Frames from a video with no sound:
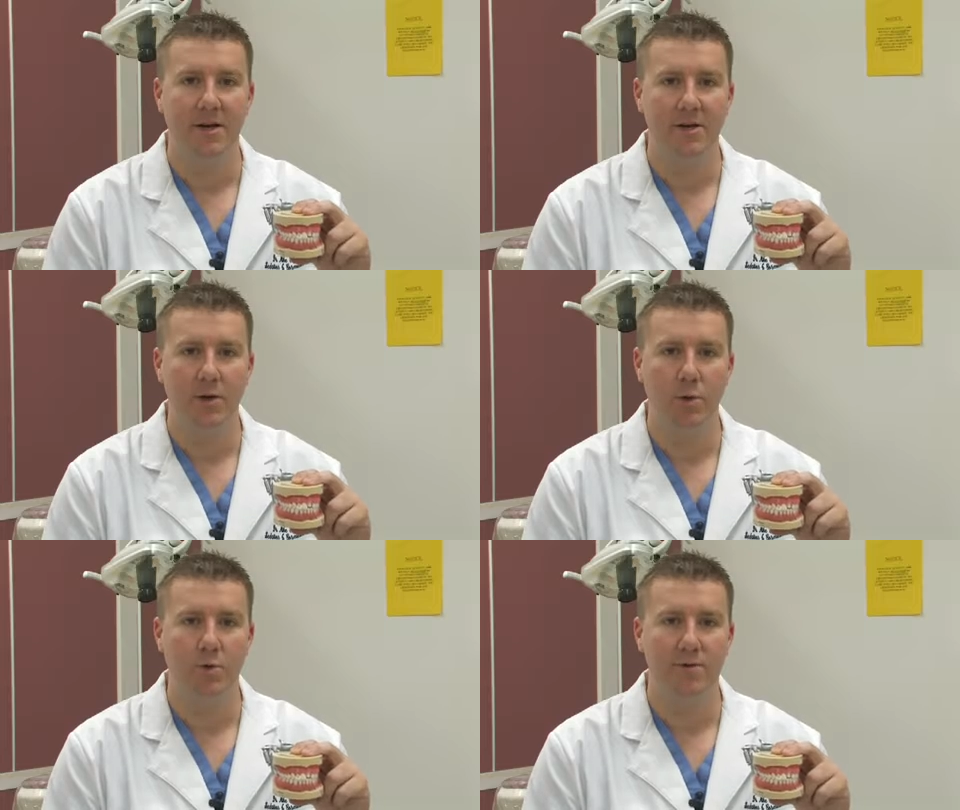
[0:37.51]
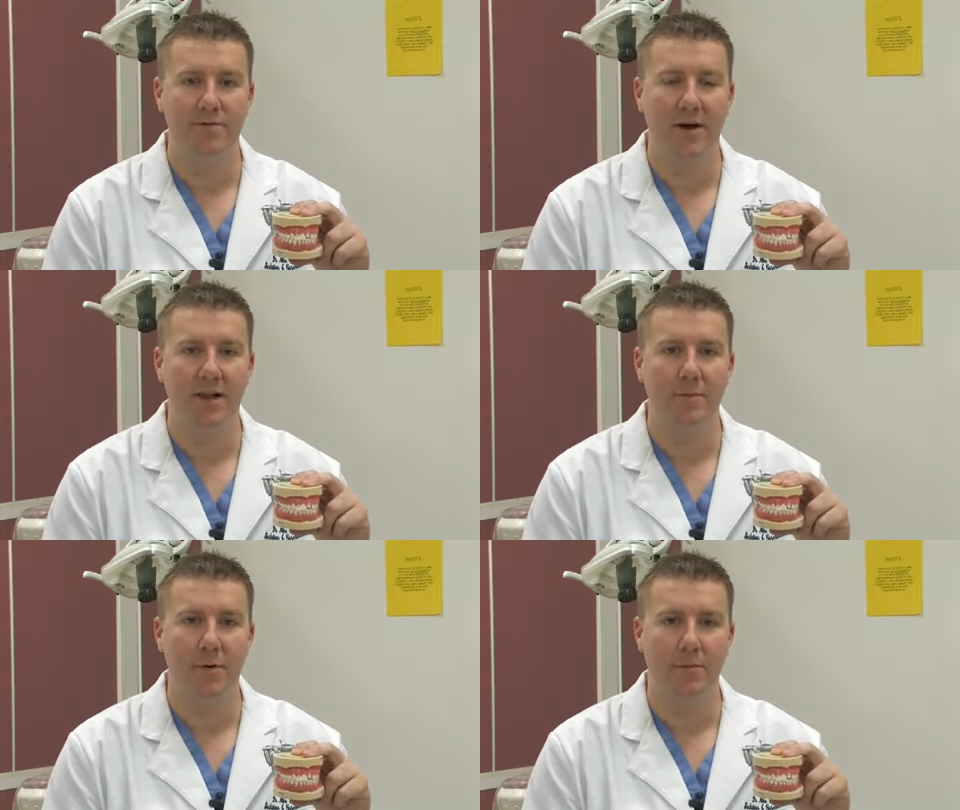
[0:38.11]
you will
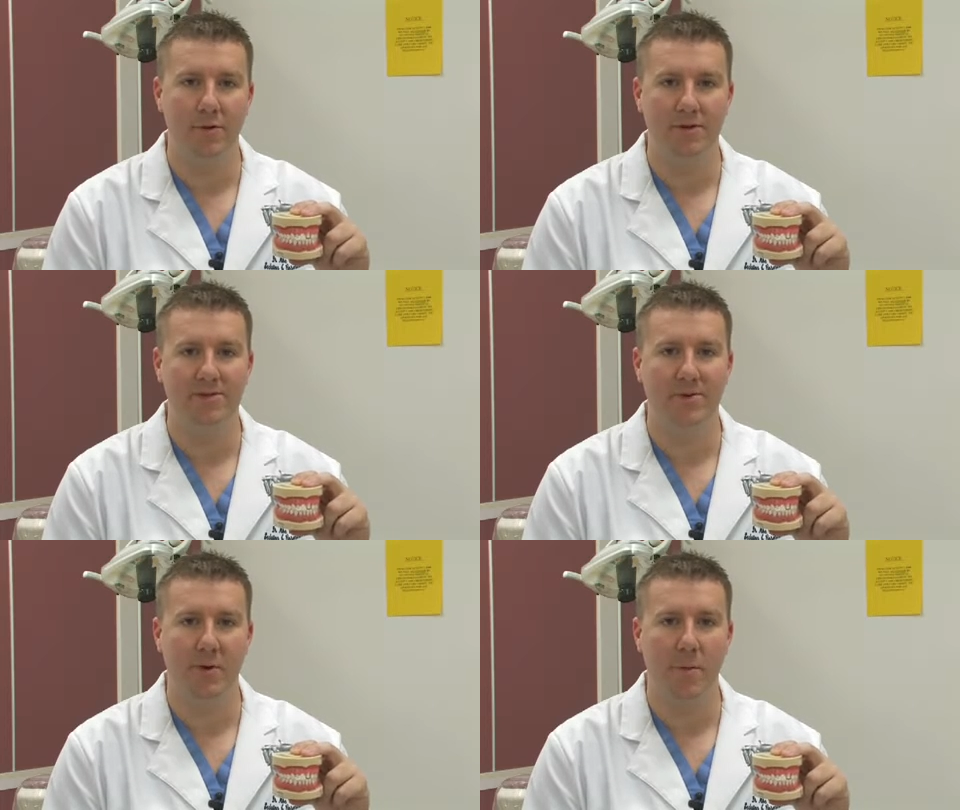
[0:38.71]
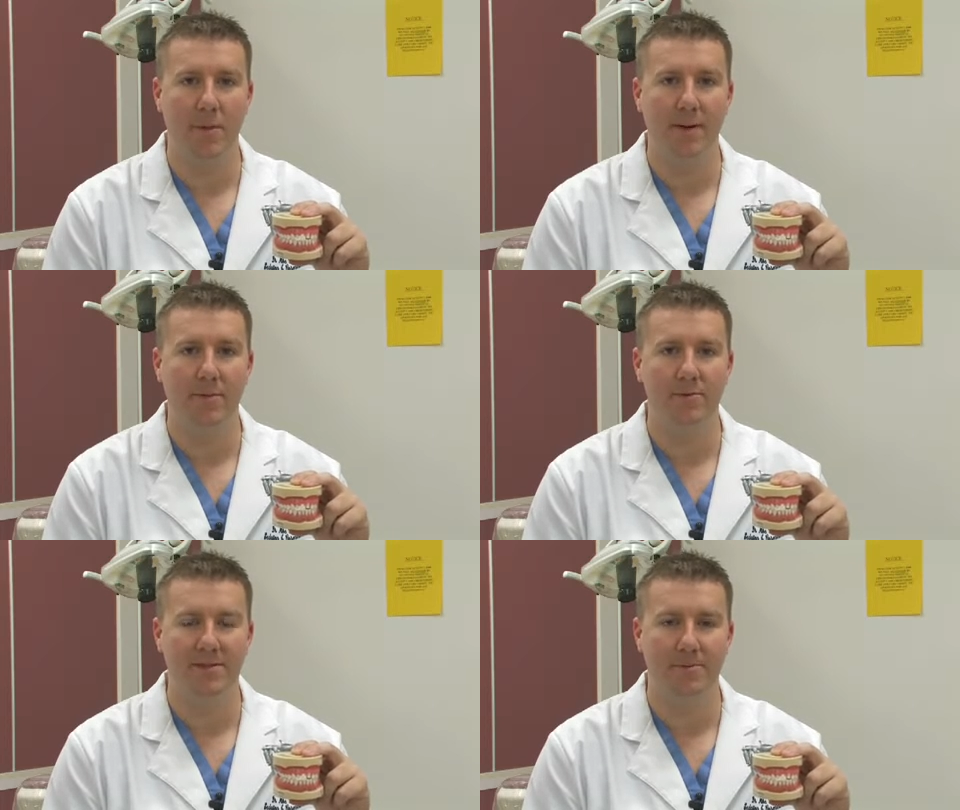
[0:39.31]
develop a blister or a
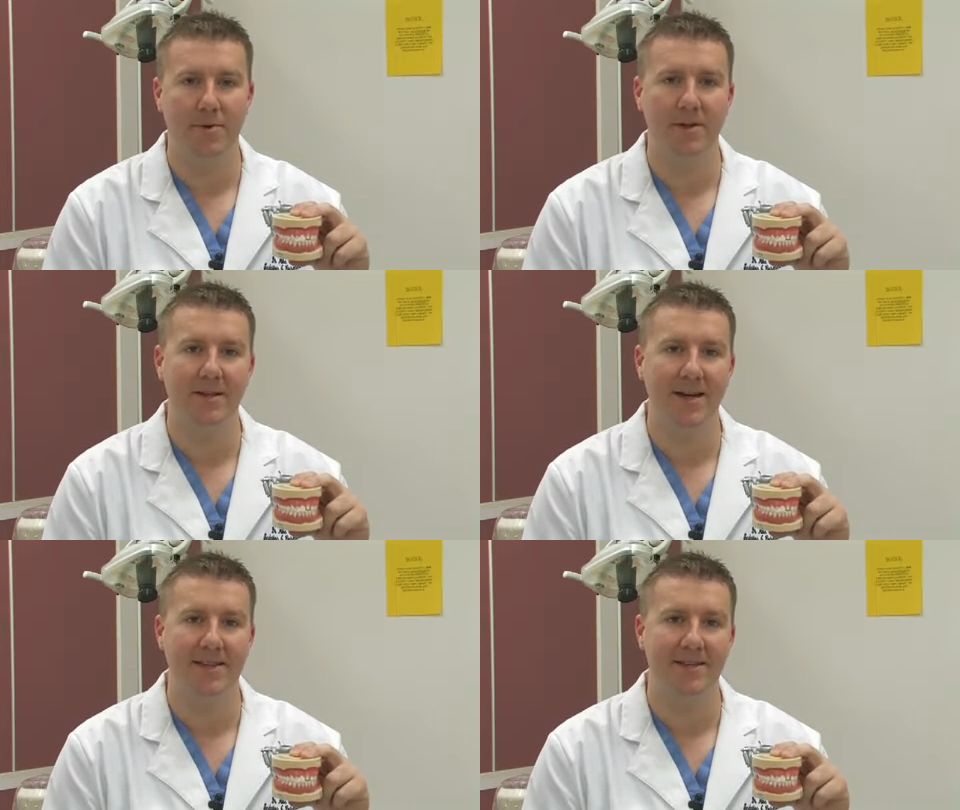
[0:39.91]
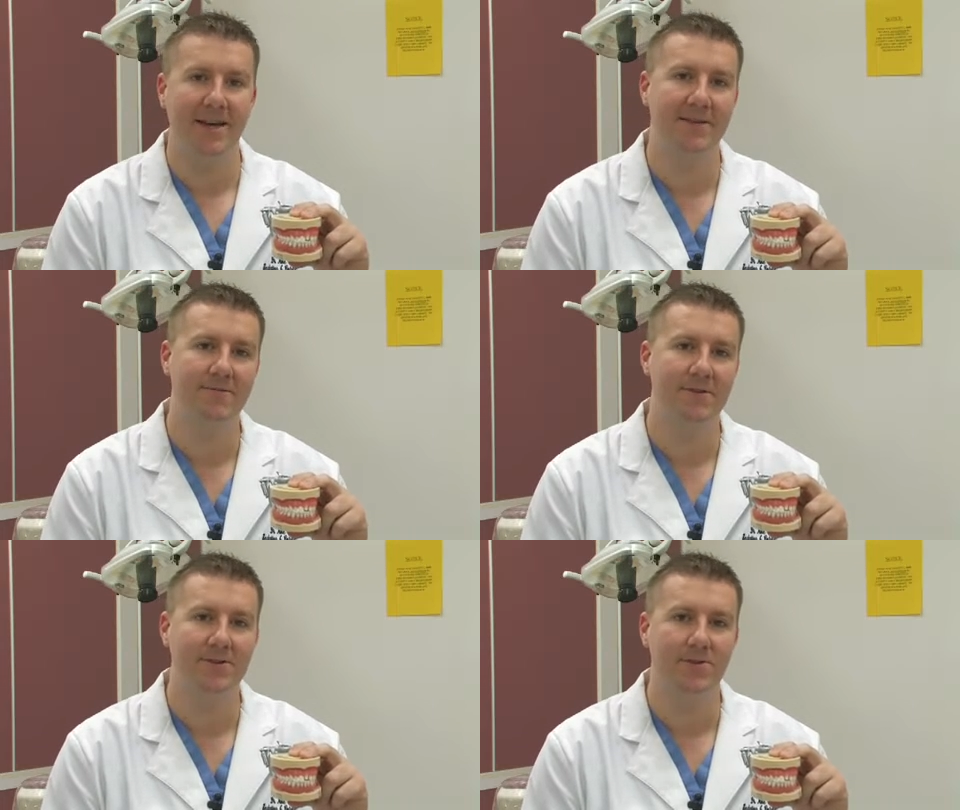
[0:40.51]
bubble typically at the end of
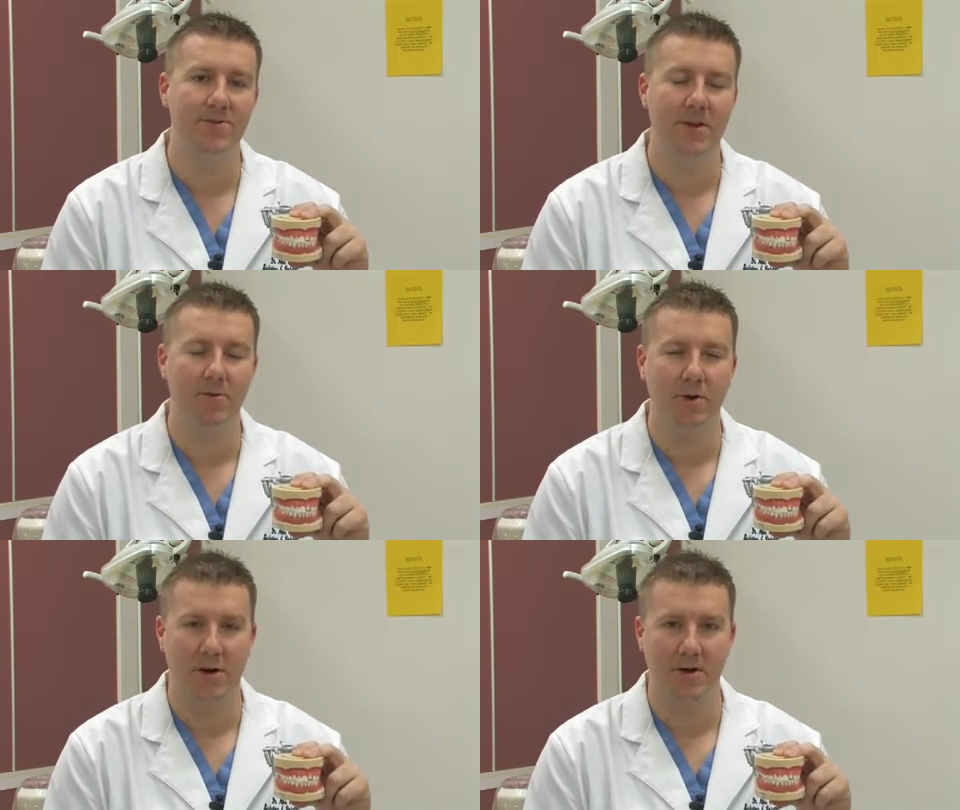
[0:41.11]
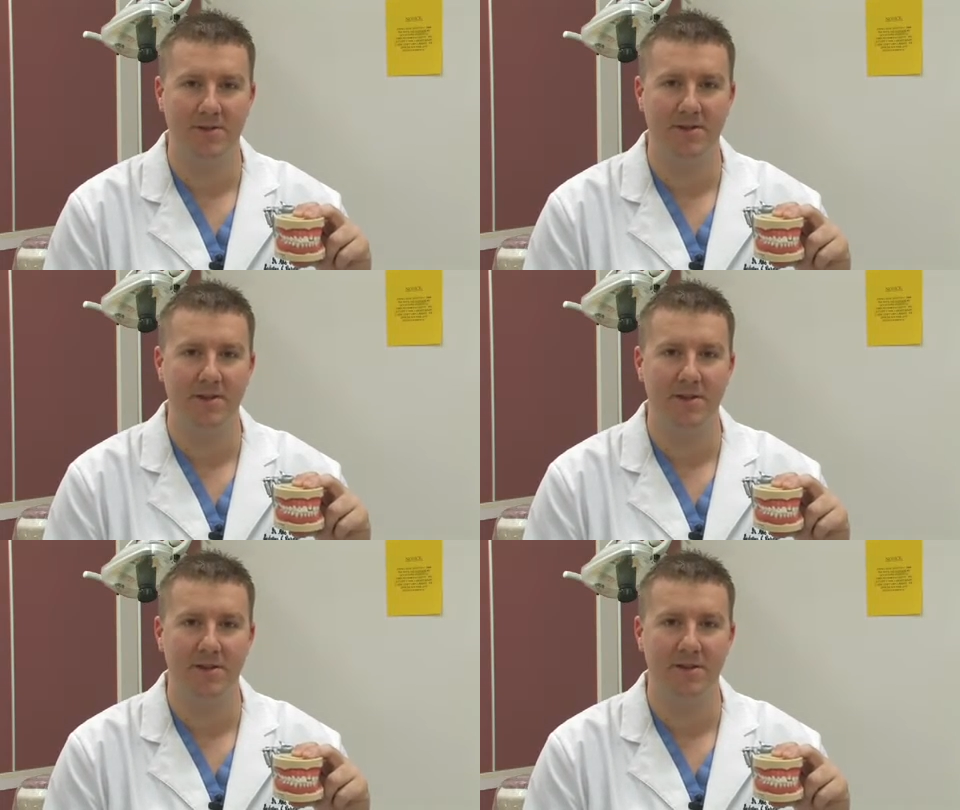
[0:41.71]
the tooth that will cause
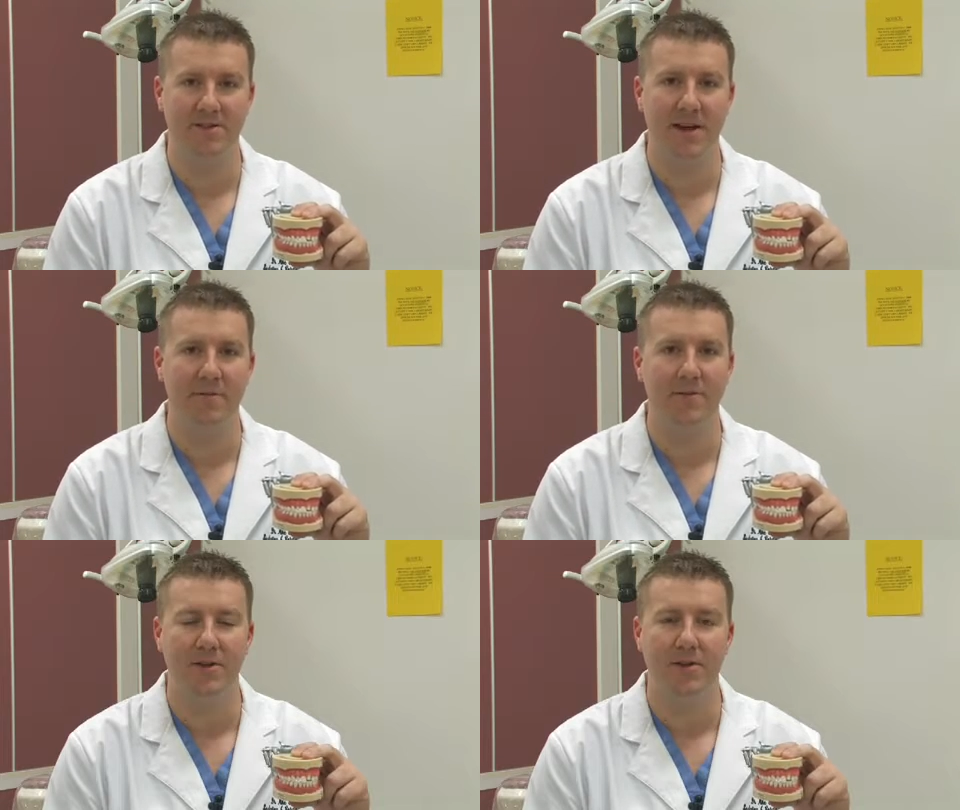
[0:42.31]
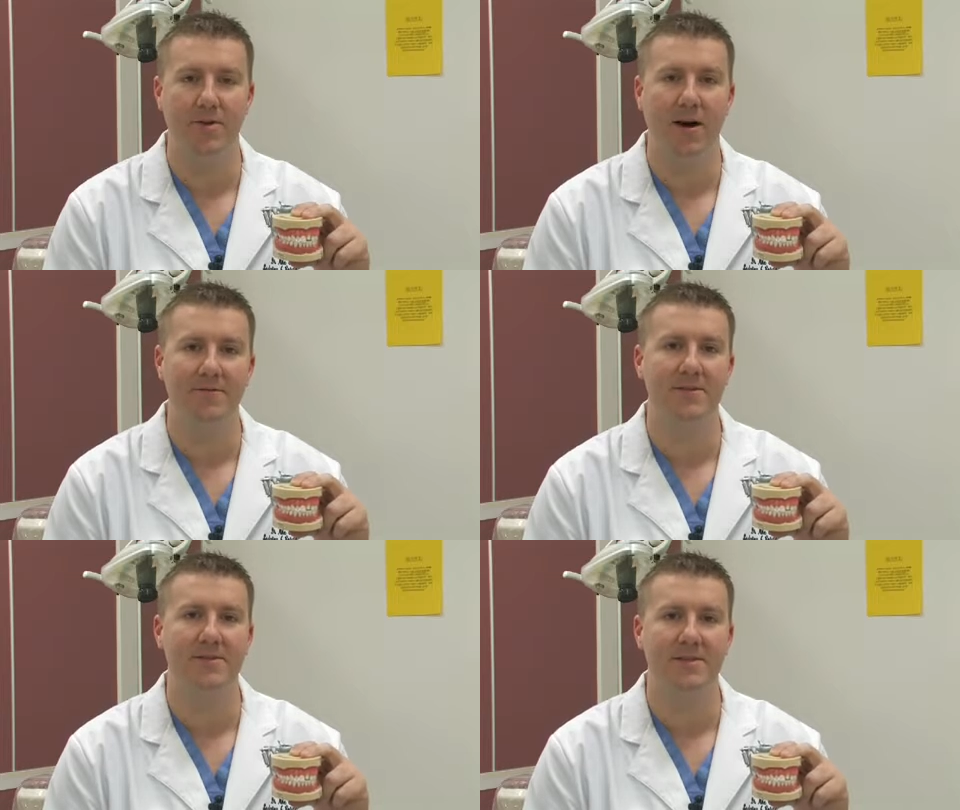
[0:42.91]
the discomfort that you
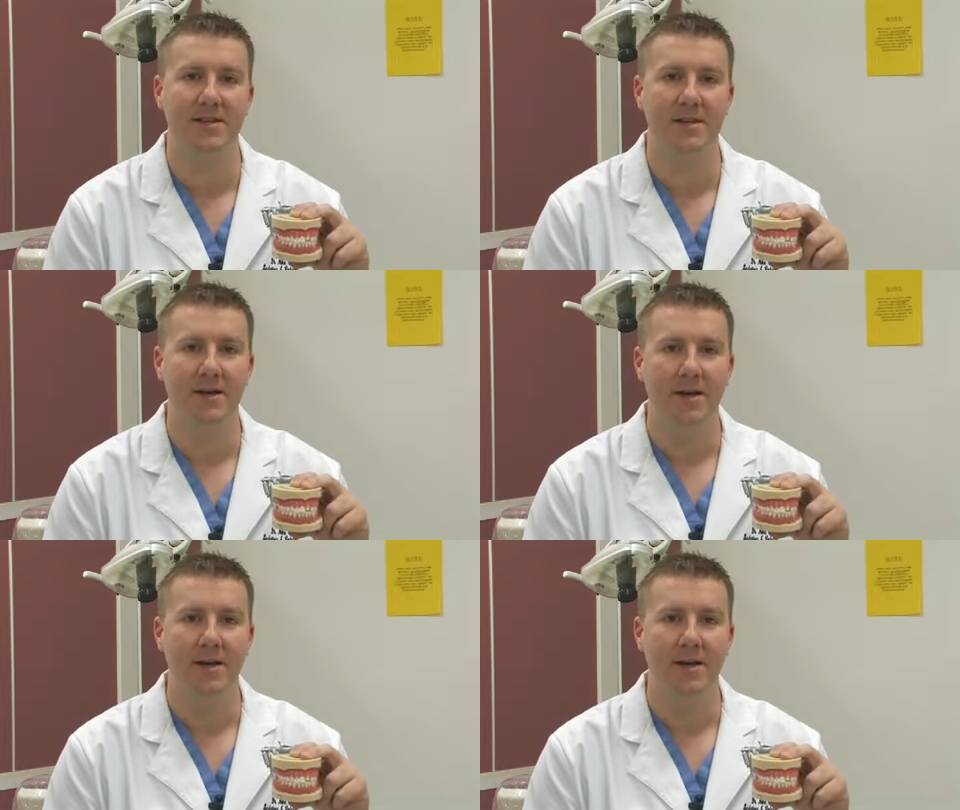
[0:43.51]
often see.